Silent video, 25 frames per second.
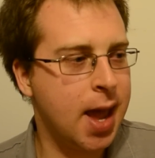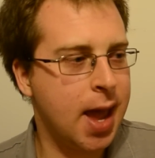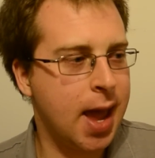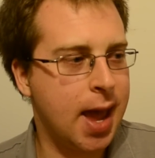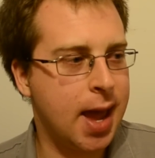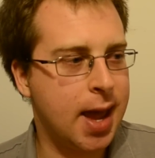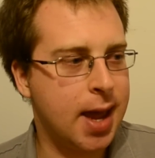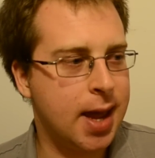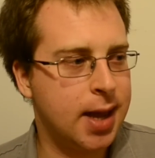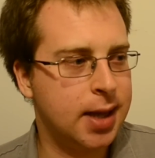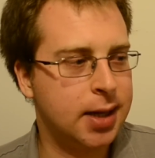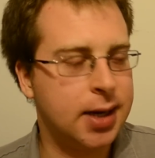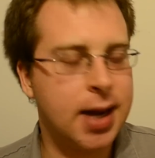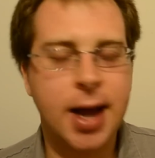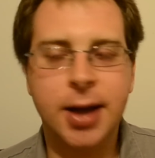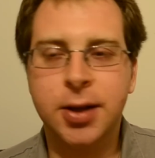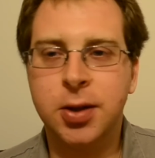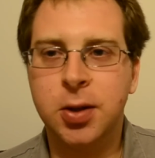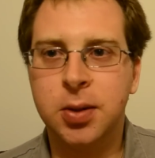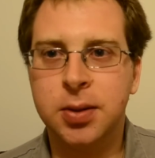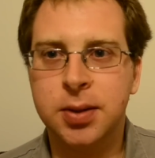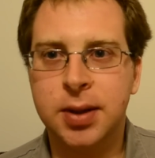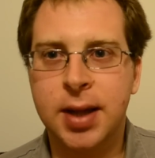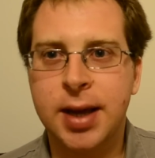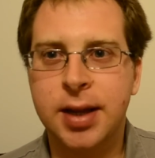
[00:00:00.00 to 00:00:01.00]
And I
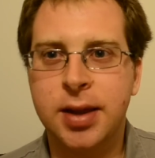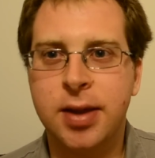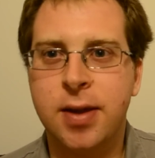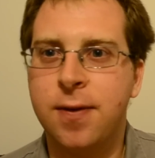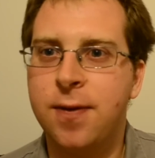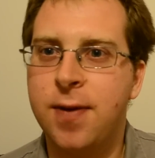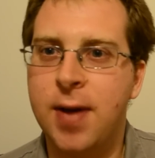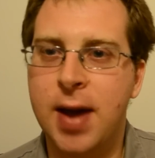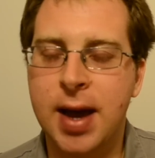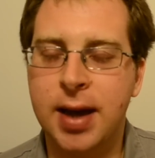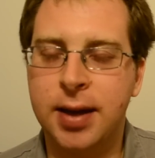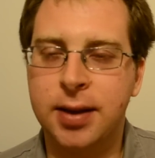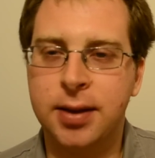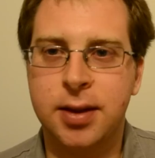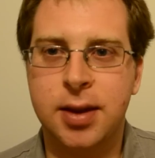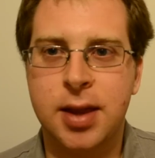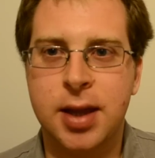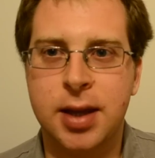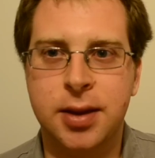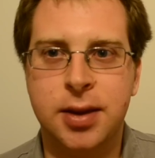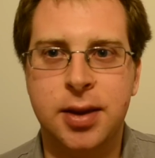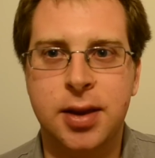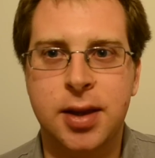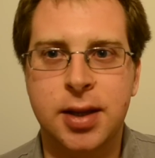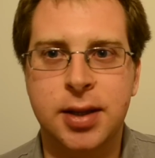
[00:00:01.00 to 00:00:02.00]
don't like the fact
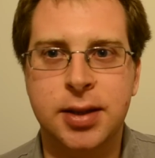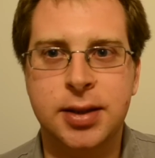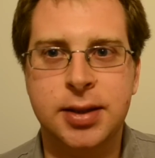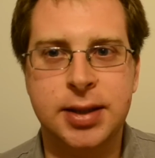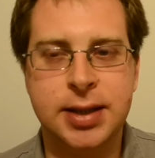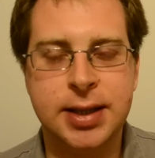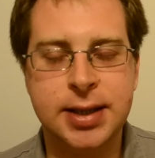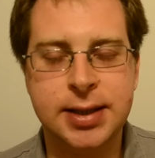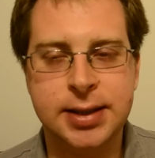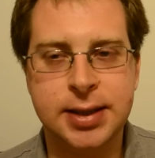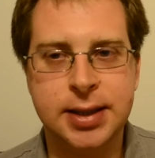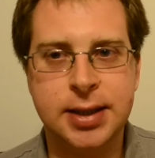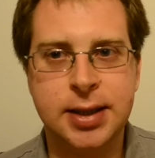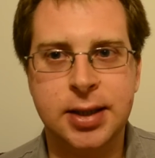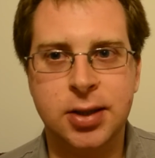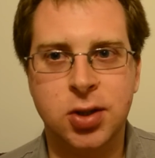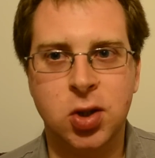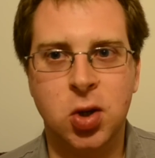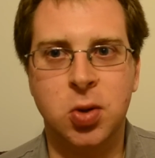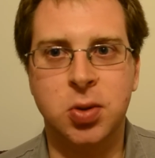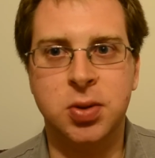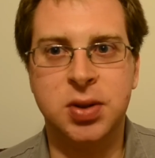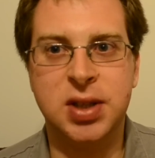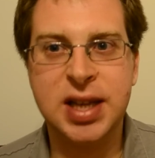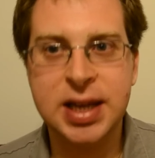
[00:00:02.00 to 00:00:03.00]
that this season is
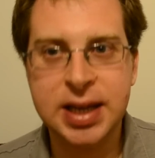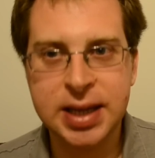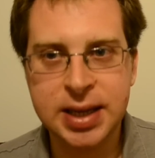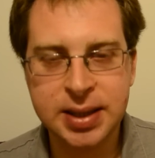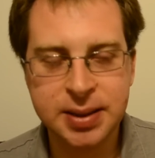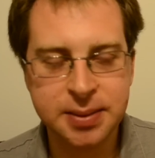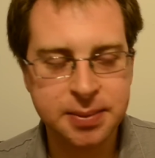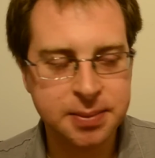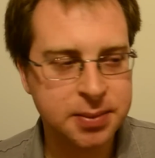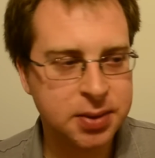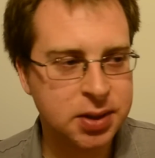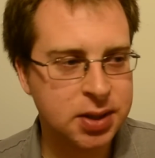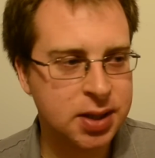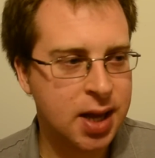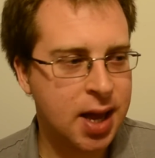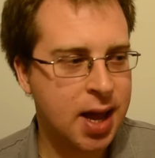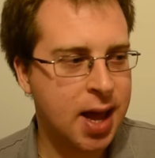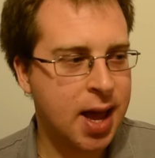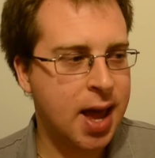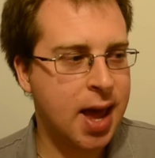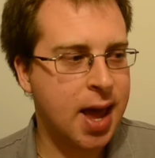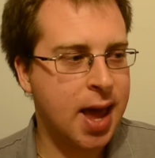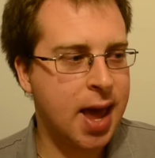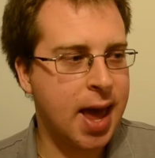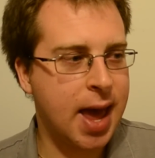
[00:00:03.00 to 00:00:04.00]
all teams,
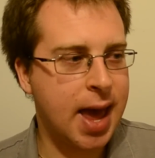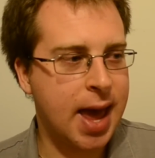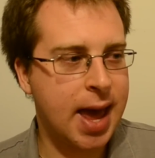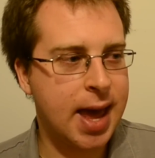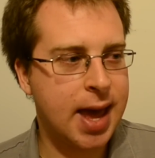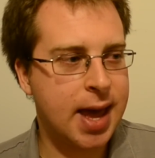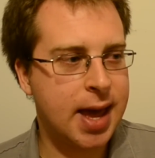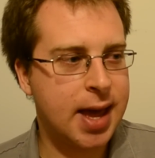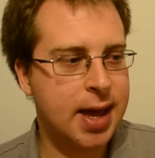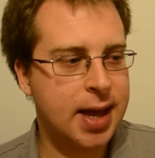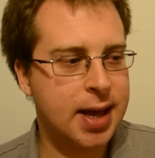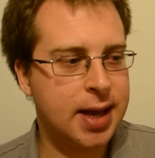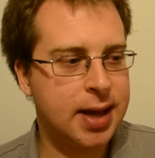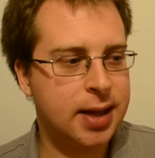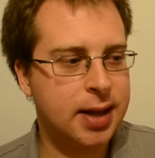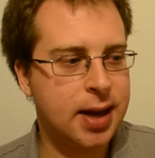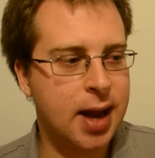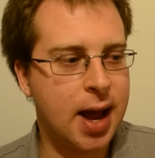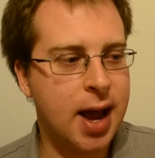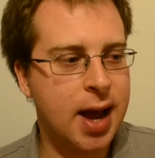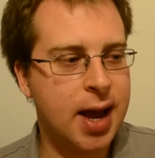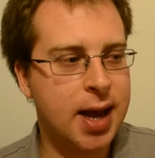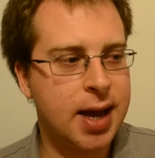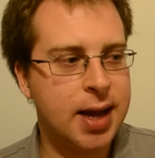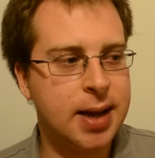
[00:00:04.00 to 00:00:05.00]
and
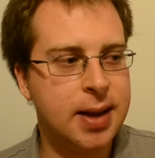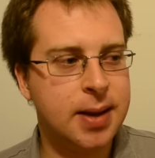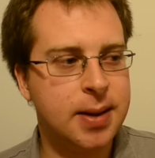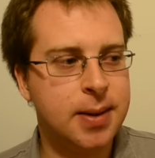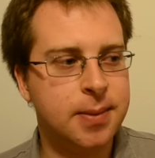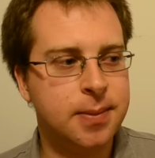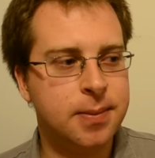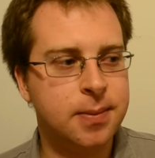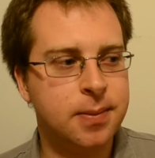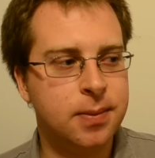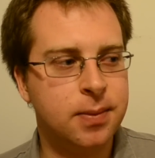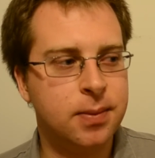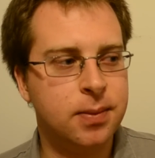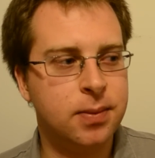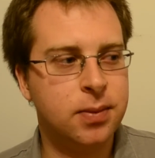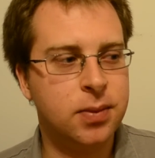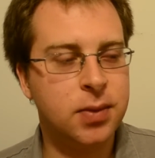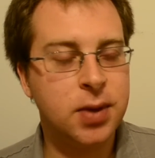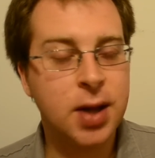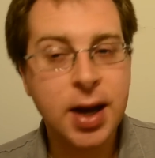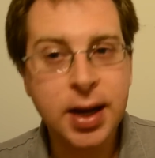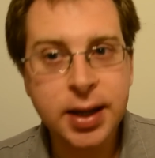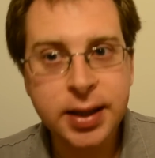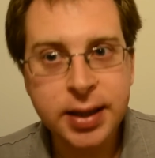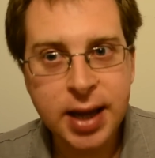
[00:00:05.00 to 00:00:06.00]
I am
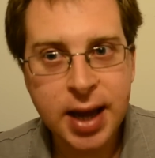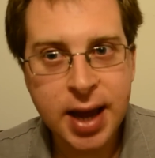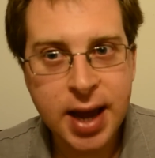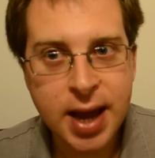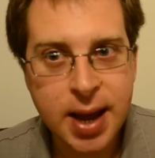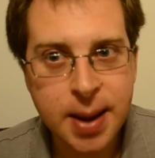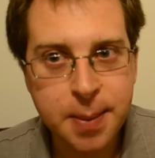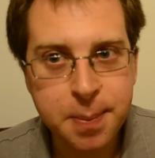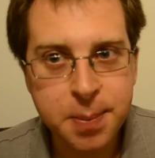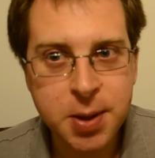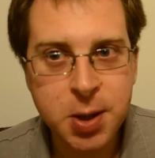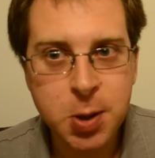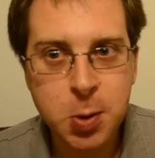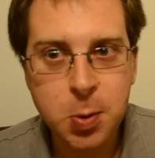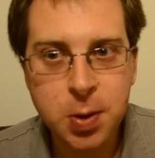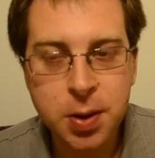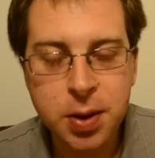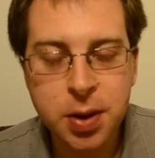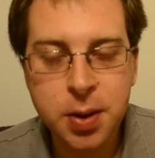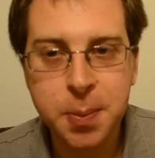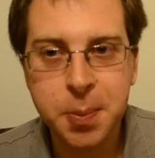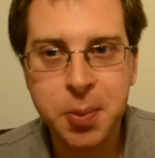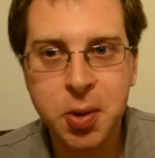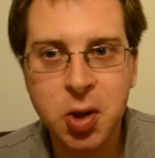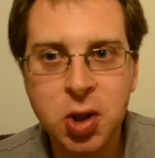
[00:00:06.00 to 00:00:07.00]
not happy with
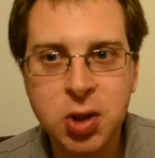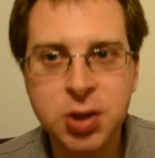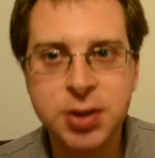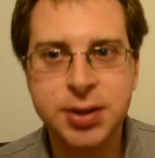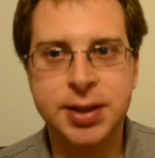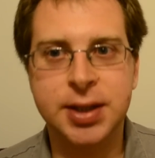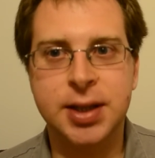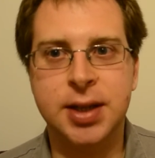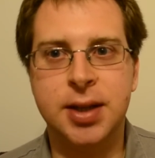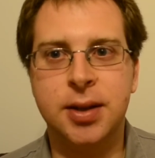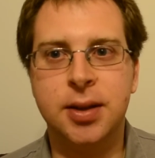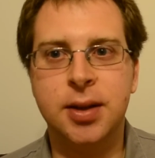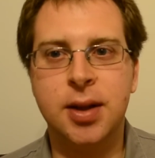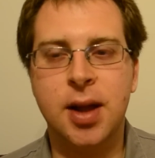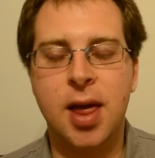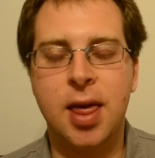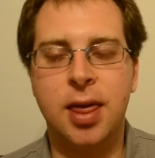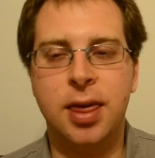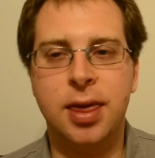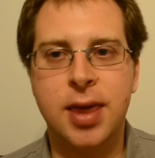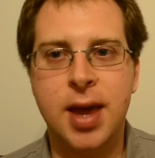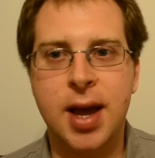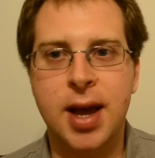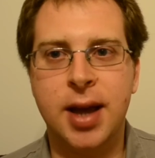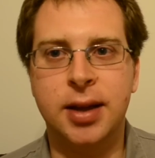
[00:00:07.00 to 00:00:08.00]
the person
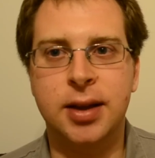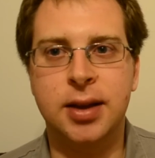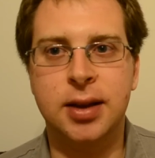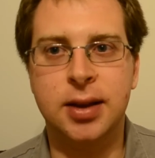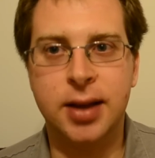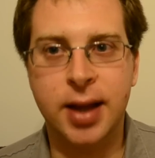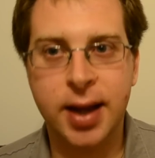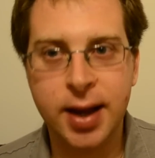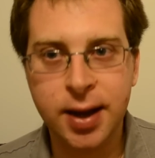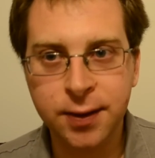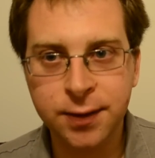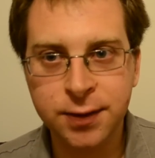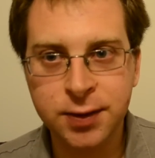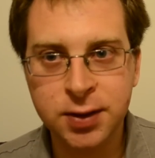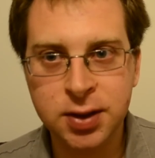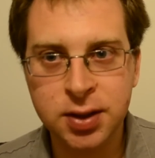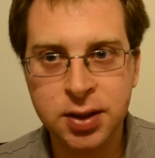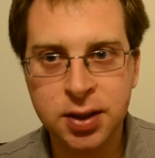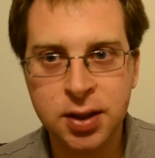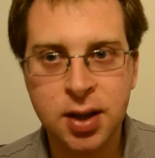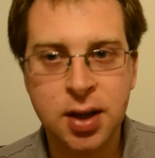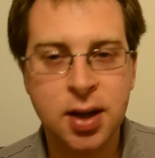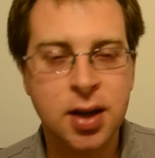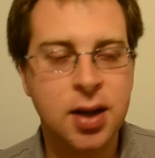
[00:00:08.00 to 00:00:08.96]
that left